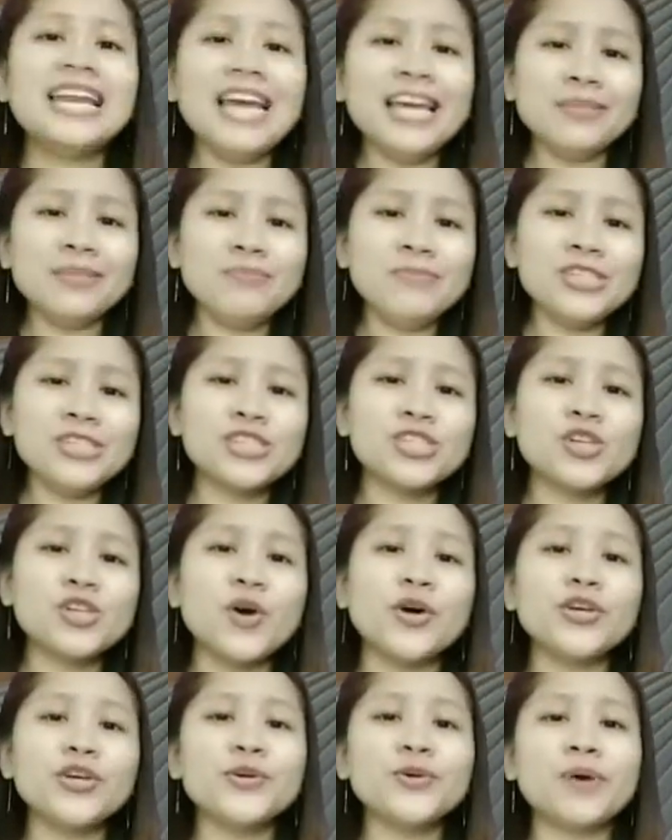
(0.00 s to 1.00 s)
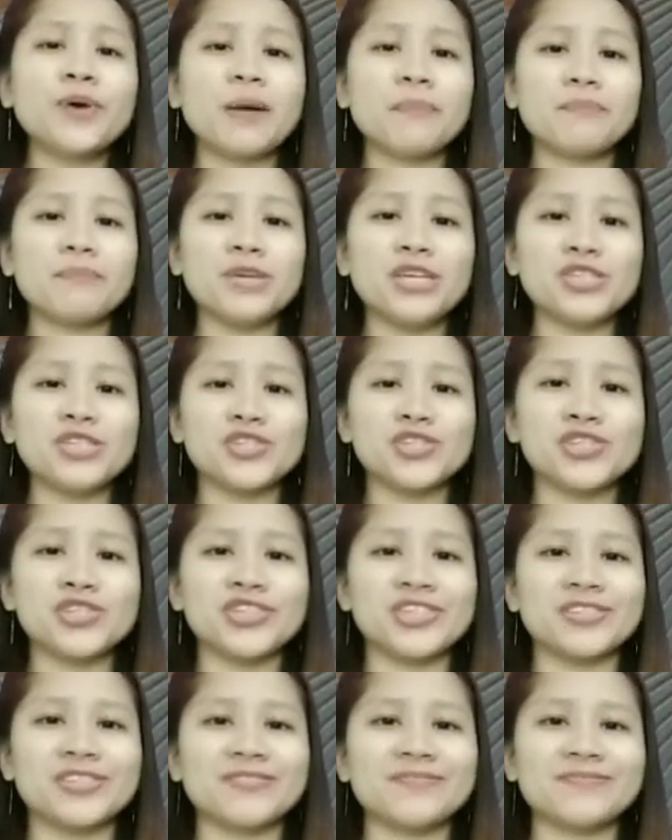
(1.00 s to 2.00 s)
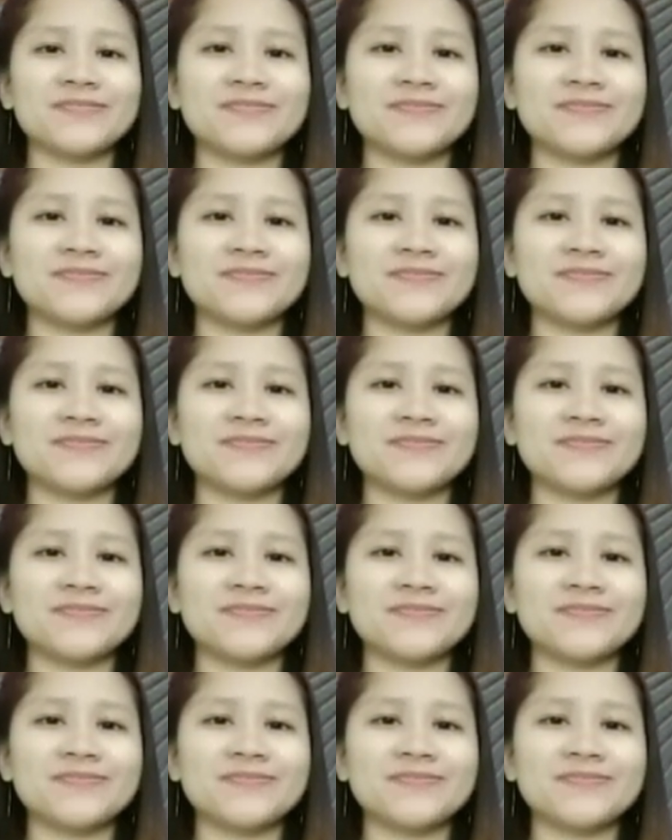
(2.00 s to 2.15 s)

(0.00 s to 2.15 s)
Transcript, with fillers: Let me show you a picture.